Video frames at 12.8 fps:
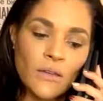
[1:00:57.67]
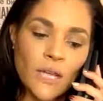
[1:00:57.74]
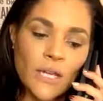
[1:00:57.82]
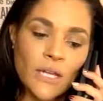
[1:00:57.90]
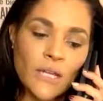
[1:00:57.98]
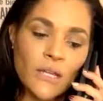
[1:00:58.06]

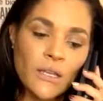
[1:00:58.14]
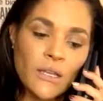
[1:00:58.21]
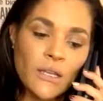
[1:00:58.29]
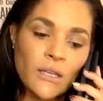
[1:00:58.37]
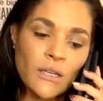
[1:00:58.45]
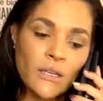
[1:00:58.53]
All right,
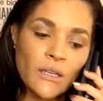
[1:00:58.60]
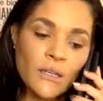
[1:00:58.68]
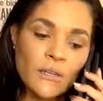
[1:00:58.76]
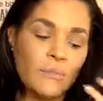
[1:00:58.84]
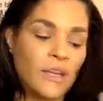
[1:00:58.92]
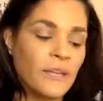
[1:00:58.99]

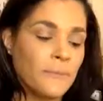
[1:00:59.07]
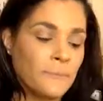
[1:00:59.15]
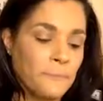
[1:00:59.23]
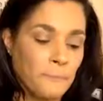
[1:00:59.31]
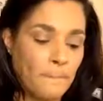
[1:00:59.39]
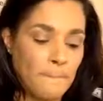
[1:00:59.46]
bye.
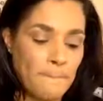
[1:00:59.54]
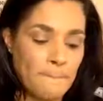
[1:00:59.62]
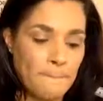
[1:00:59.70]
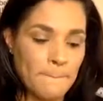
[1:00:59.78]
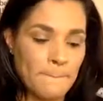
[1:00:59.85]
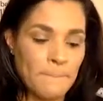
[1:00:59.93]

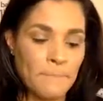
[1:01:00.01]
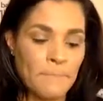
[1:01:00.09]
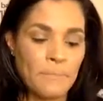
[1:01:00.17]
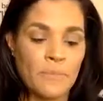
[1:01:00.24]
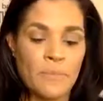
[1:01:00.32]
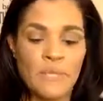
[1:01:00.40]

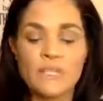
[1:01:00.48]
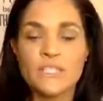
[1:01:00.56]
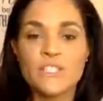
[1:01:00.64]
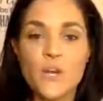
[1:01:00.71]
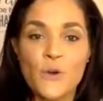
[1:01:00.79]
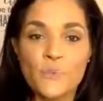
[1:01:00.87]

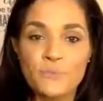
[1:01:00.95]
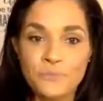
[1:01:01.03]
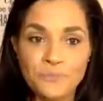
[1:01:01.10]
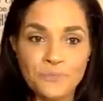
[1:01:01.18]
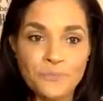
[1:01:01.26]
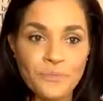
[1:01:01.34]
So
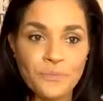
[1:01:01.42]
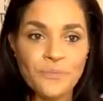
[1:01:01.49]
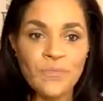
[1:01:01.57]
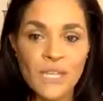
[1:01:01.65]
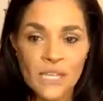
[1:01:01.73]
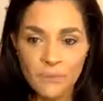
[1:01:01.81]

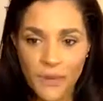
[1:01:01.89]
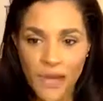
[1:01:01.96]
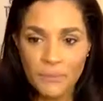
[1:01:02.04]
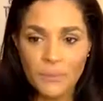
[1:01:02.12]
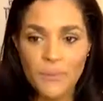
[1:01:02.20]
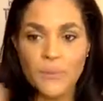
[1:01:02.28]
I
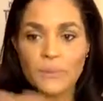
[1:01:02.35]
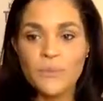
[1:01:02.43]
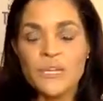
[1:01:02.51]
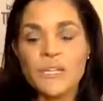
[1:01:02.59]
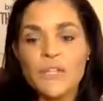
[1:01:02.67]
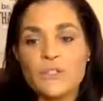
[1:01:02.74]
probably will
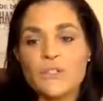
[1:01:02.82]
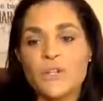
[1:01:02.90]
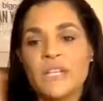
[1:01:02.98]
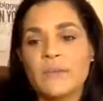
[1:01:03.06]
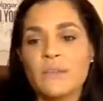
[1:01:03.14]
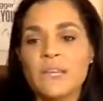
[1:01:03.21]
bring another
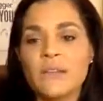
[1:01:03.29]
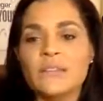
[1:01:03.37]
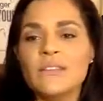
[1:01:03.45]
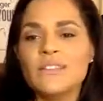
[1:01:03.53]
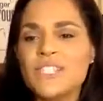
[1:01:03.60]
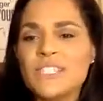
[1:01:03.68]
training, but
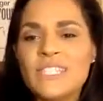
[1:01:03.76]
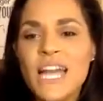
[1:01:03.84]
just